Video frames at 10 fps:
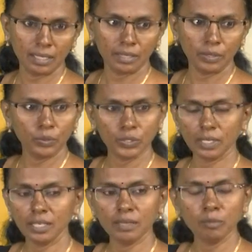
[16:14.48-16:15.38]

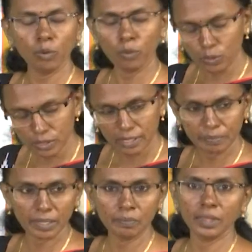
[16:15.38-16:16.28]
Usually most of
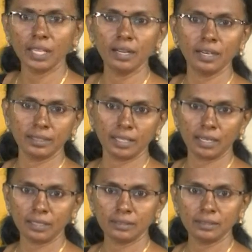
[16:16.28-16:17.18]
them think like that.
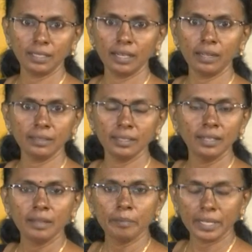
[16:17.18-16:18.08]
They are
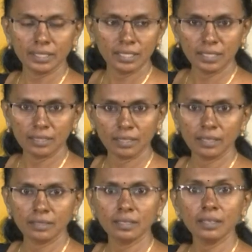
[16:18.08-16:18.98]
passengers
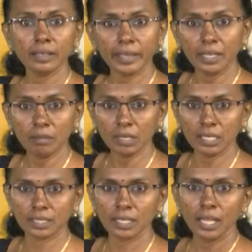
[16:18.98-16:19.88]
as uh,
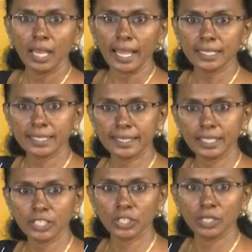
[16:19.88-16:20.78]
enemies, as
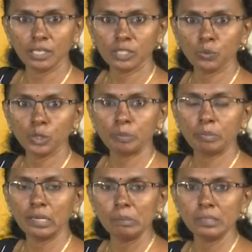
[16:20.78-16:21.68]
creatures whose
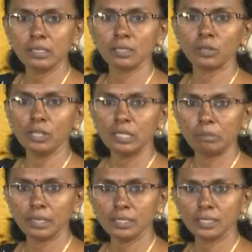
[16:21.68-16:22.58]
purpose on the
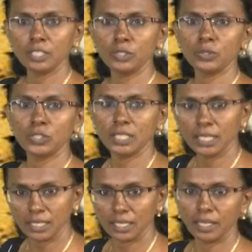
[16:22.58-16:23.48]
bus is to
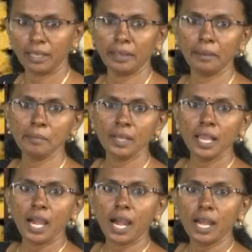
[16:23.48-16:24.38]
cheat him
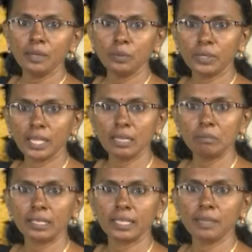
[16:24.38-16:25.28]
and who can
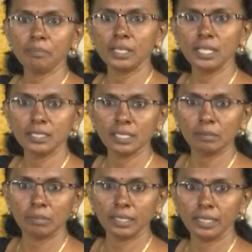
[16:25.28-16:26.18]
be kept
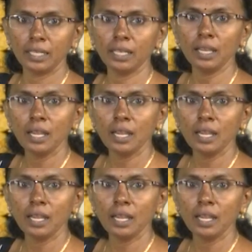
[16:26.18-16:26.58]
reasonably